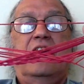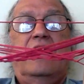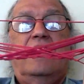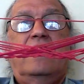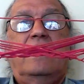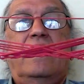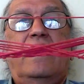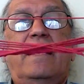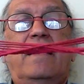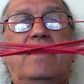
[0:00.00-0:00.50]

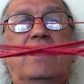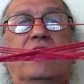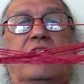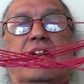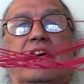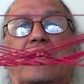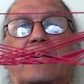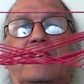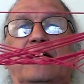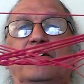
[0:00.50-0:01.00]
And now
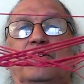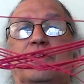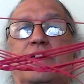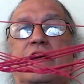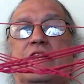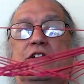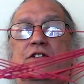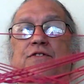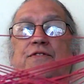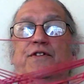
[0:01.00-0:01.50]
I can
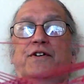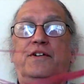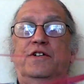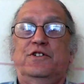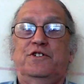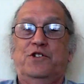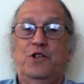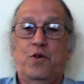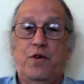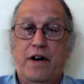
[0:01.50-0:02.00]

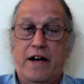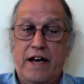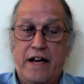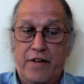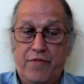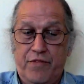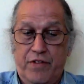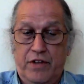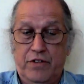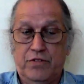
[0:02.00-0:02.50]
transfer, so I
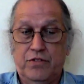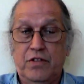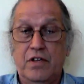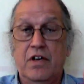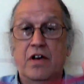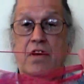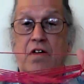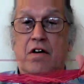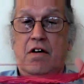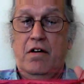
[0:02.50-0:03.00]
have this
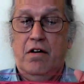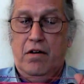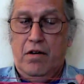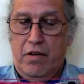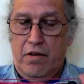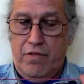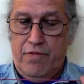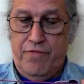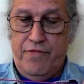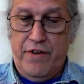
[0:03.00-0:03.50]

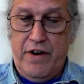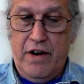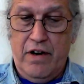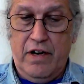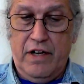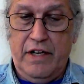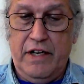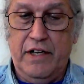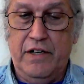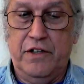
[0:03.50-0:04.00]

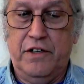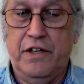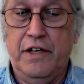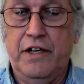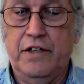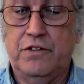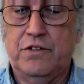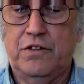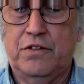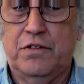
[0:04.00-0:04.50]
fairly
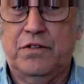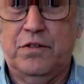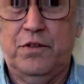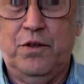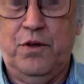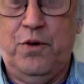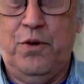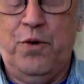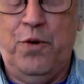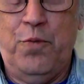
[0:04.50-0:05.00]
intense
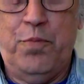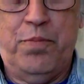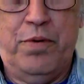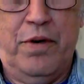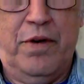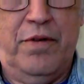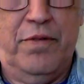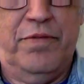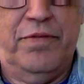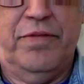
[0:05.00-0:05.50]
group
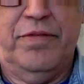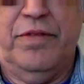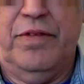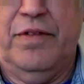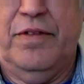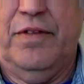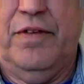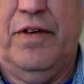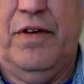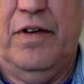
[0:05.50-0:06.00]
of
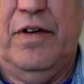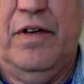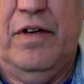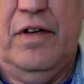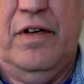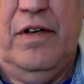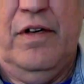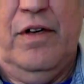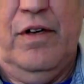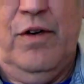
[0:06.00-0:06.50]

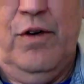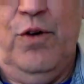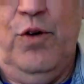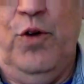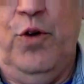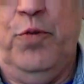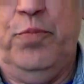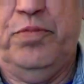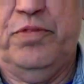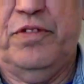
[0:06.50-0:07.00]

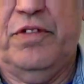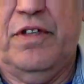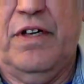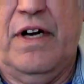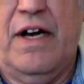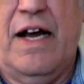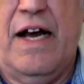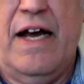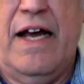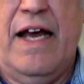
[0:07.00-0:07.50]
loops
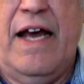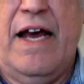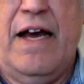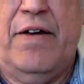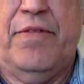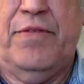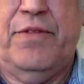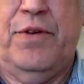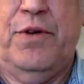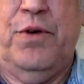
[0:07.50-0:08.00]
that I
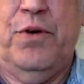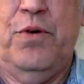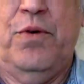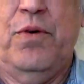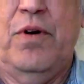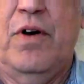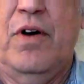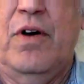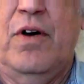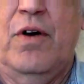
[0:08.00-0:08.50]
have to,
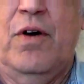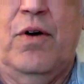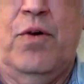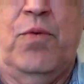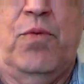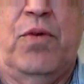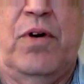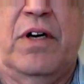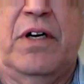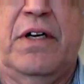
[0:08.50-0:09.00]

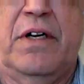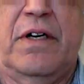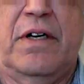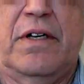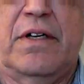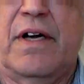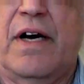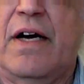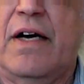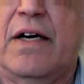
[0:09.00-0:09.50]
one at
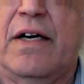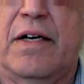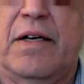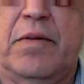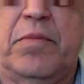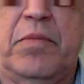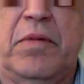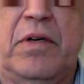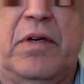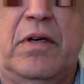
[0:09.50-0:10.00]
a
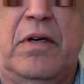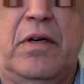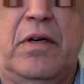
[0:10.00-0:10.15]
time,